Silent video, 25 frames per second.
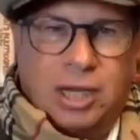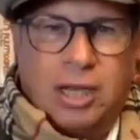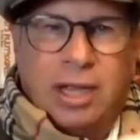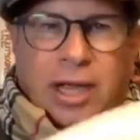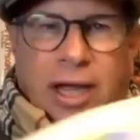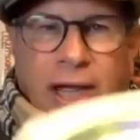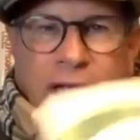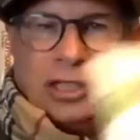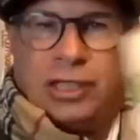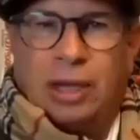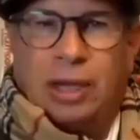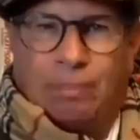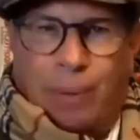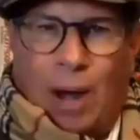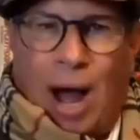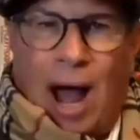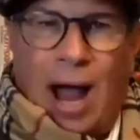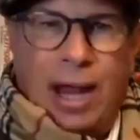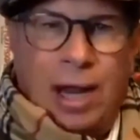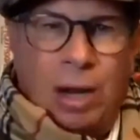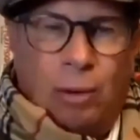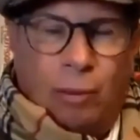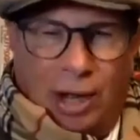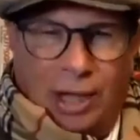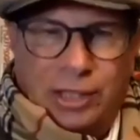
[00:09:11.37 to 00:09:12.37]
It's a
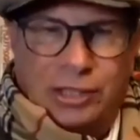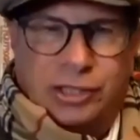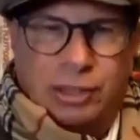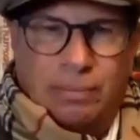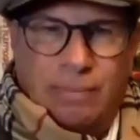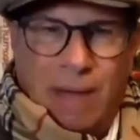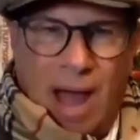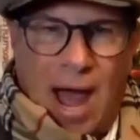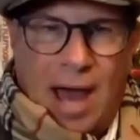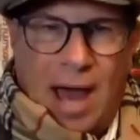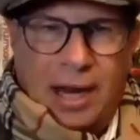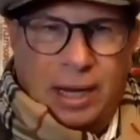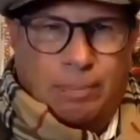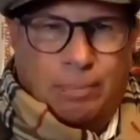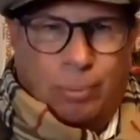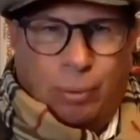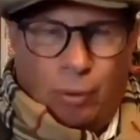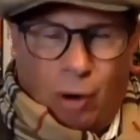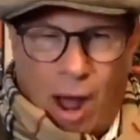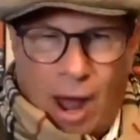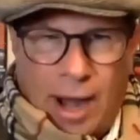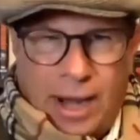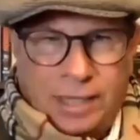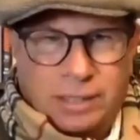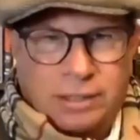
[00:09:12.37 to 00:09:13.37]
bioenzymatic
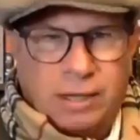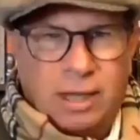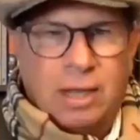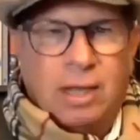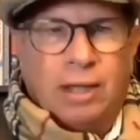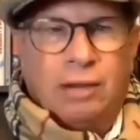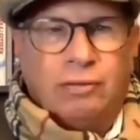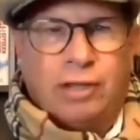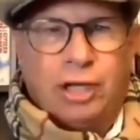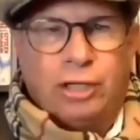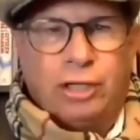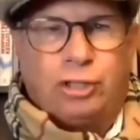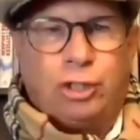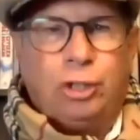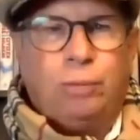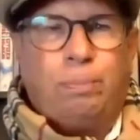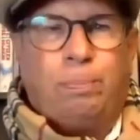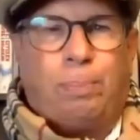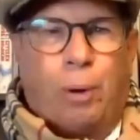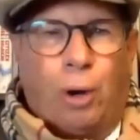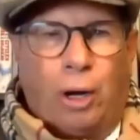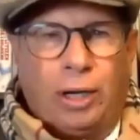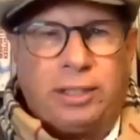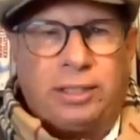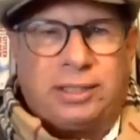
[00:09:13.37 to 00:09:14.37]
product that you
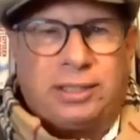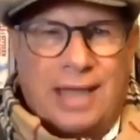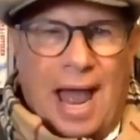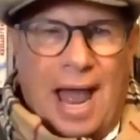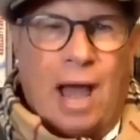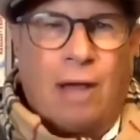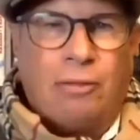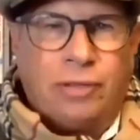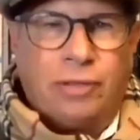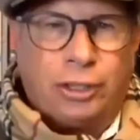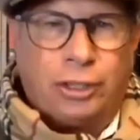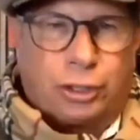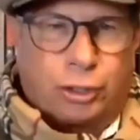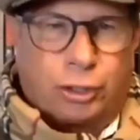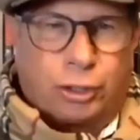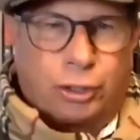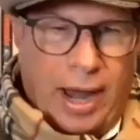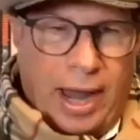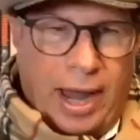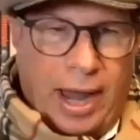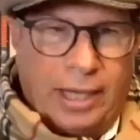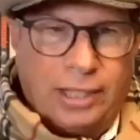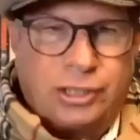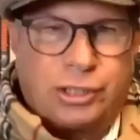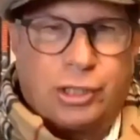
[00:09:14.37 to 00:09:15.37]
put down the
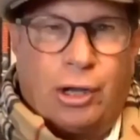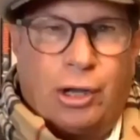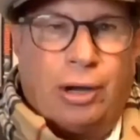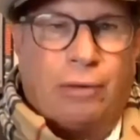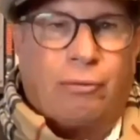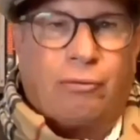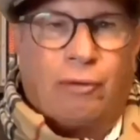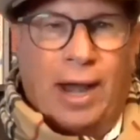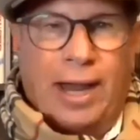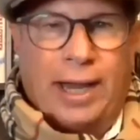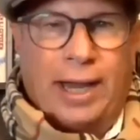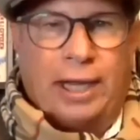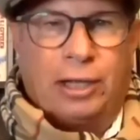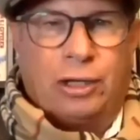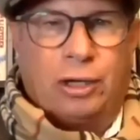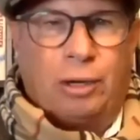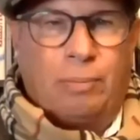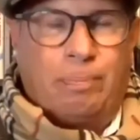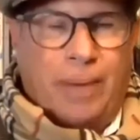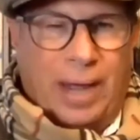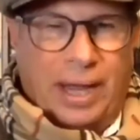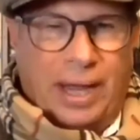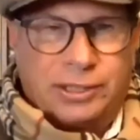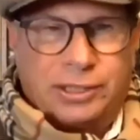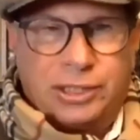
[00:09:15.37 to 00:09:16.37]
drains on a regular
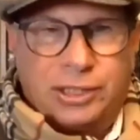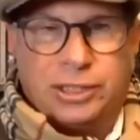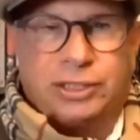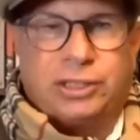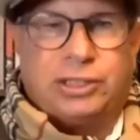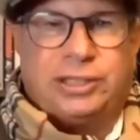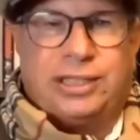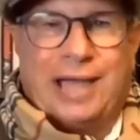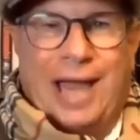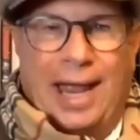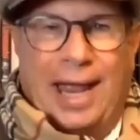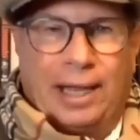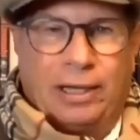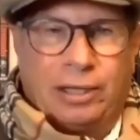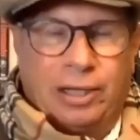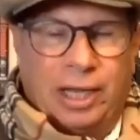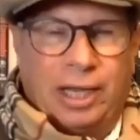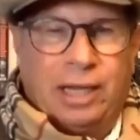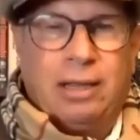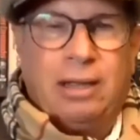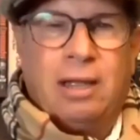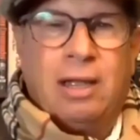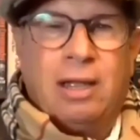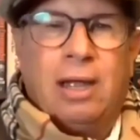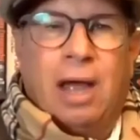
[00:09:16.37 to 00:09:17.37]
basis daily.